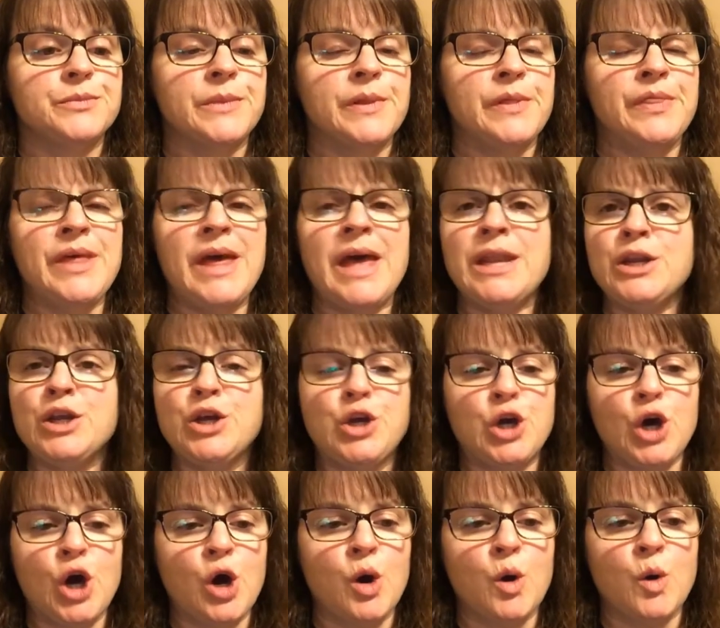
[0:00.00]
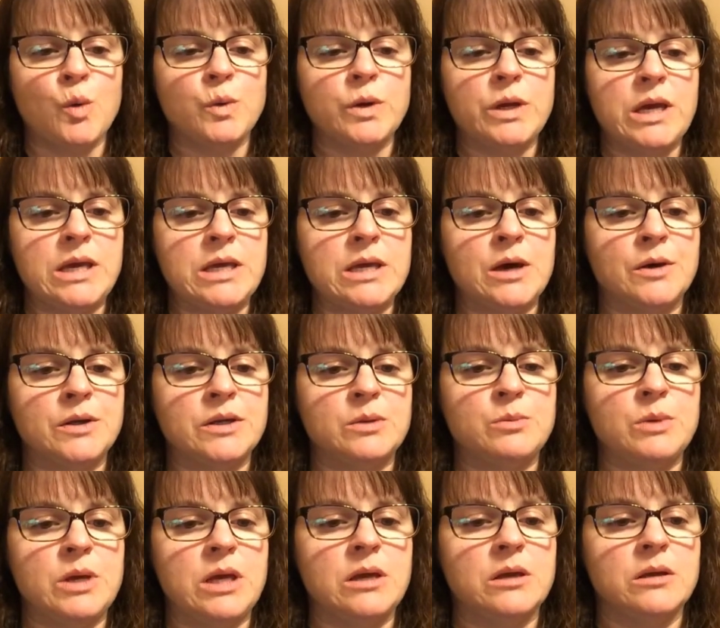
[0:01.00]
Then go, he yelled at
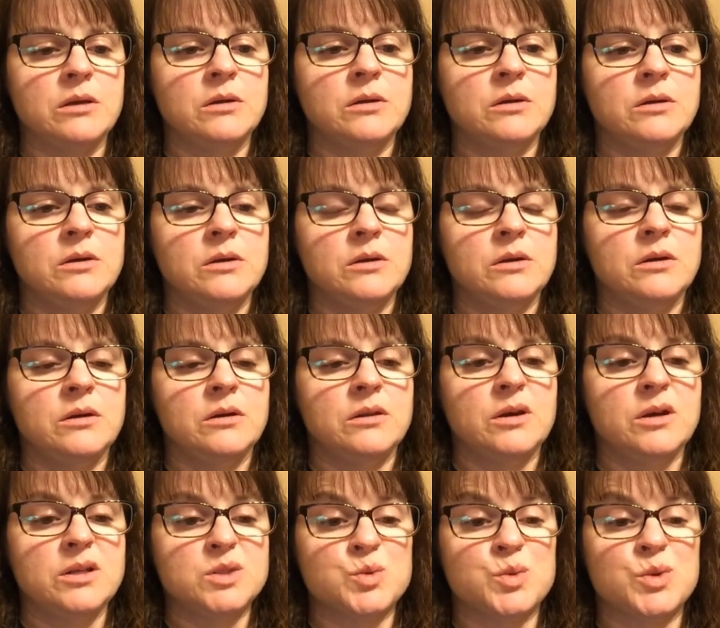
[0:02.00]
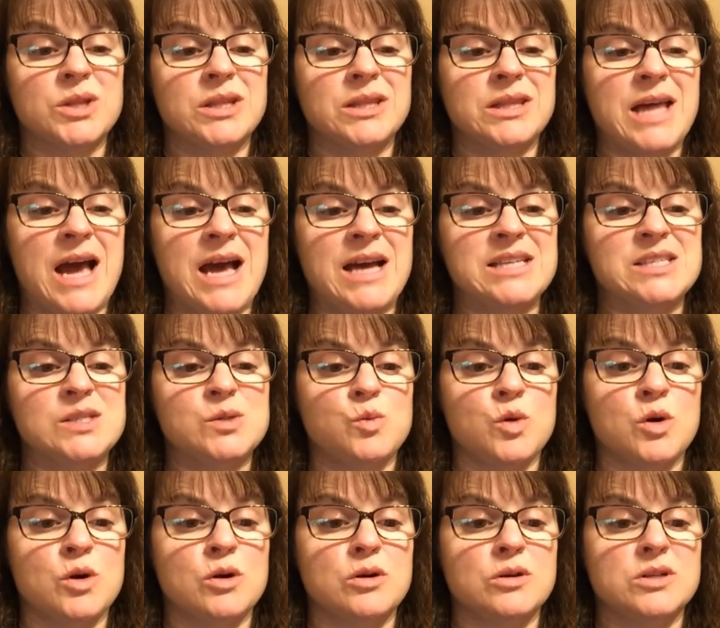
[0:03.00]
me. Those were the last
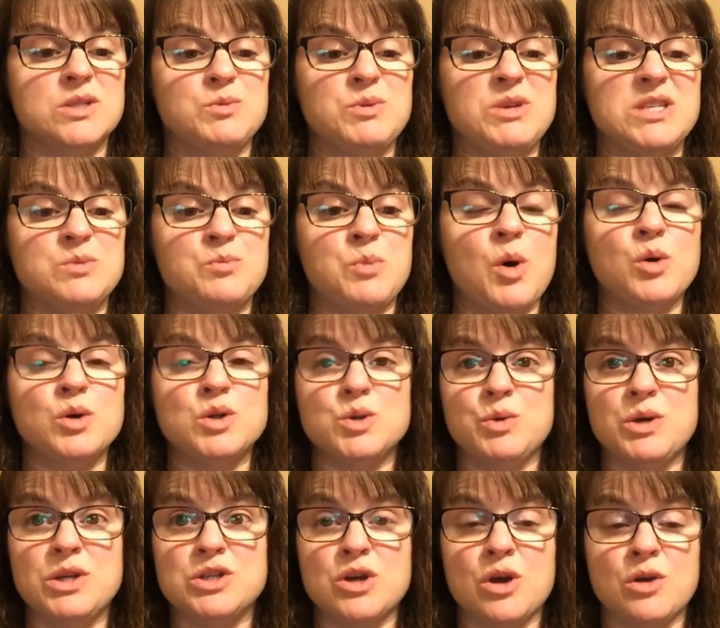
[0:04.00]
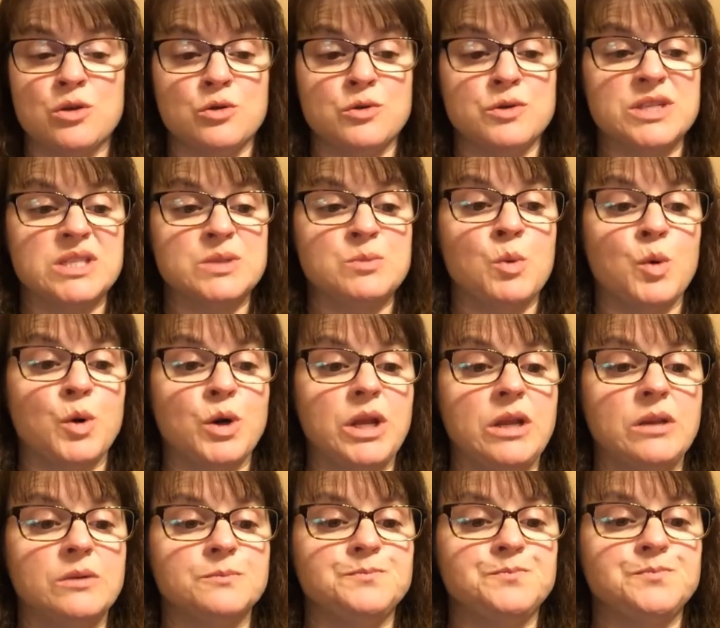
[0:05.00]
words we spoke to each other this
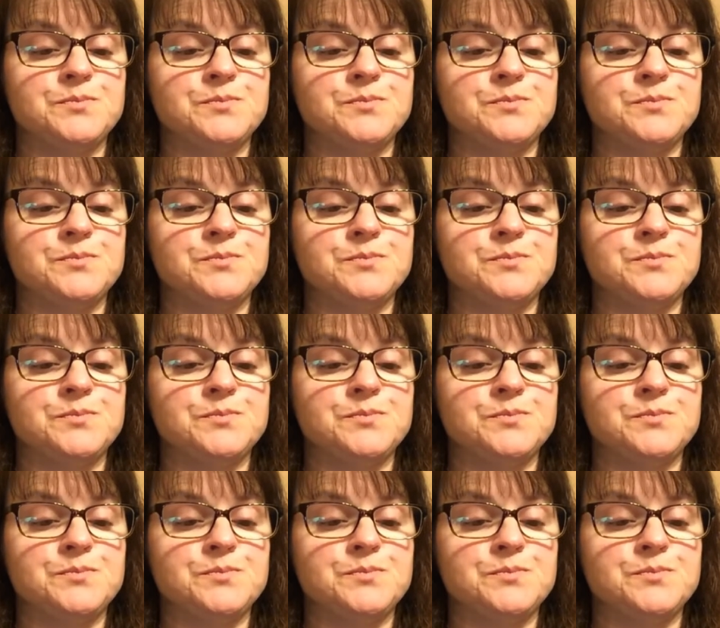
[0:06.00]
morning.